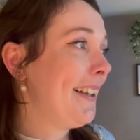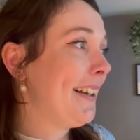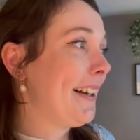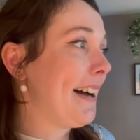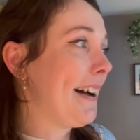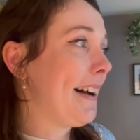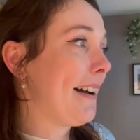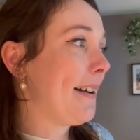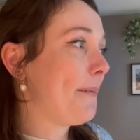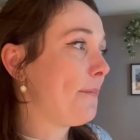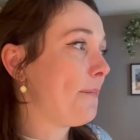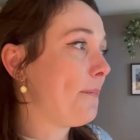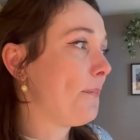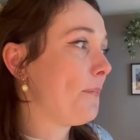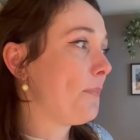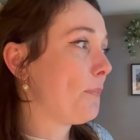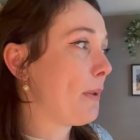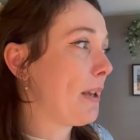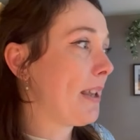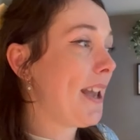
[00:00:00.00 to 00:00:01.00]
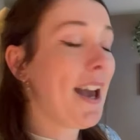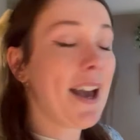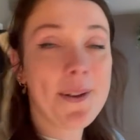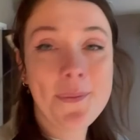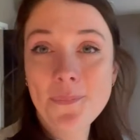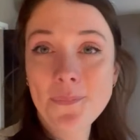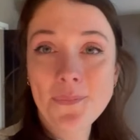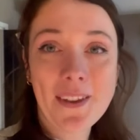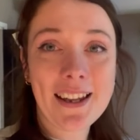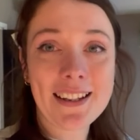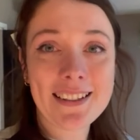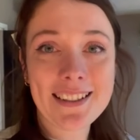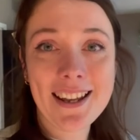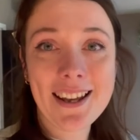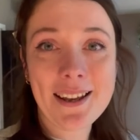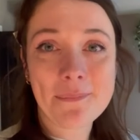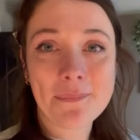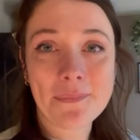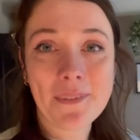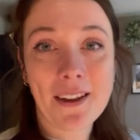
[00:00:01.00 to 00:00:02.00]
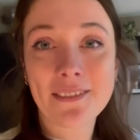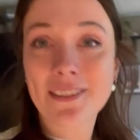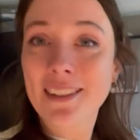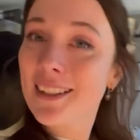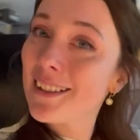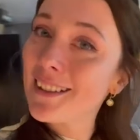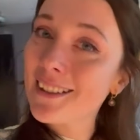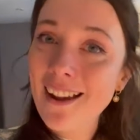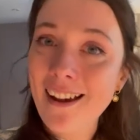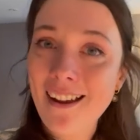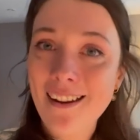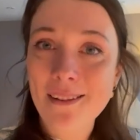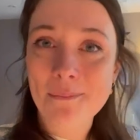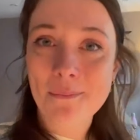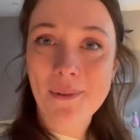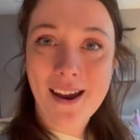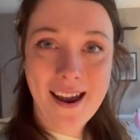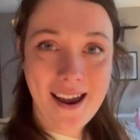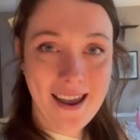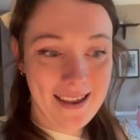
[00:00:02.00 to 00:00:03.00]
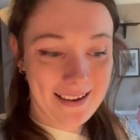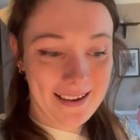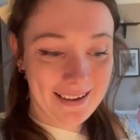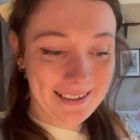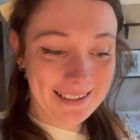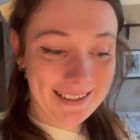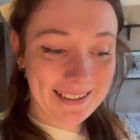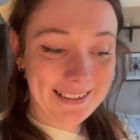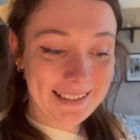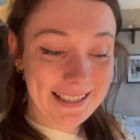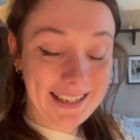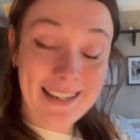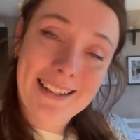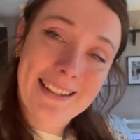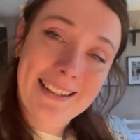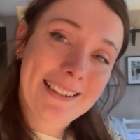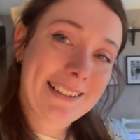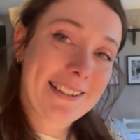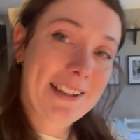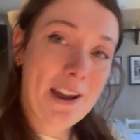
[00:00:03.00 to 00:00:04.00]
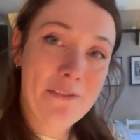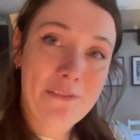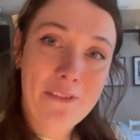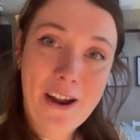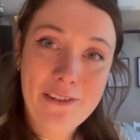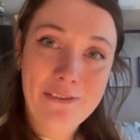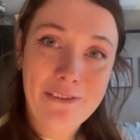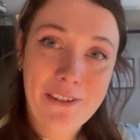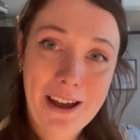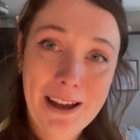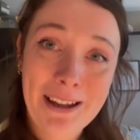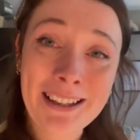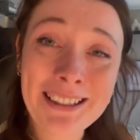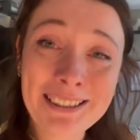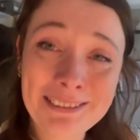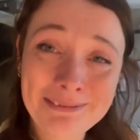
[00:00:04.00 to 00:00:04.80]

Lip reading: But yeah, that is it. I've just done my DClinPsy Viva.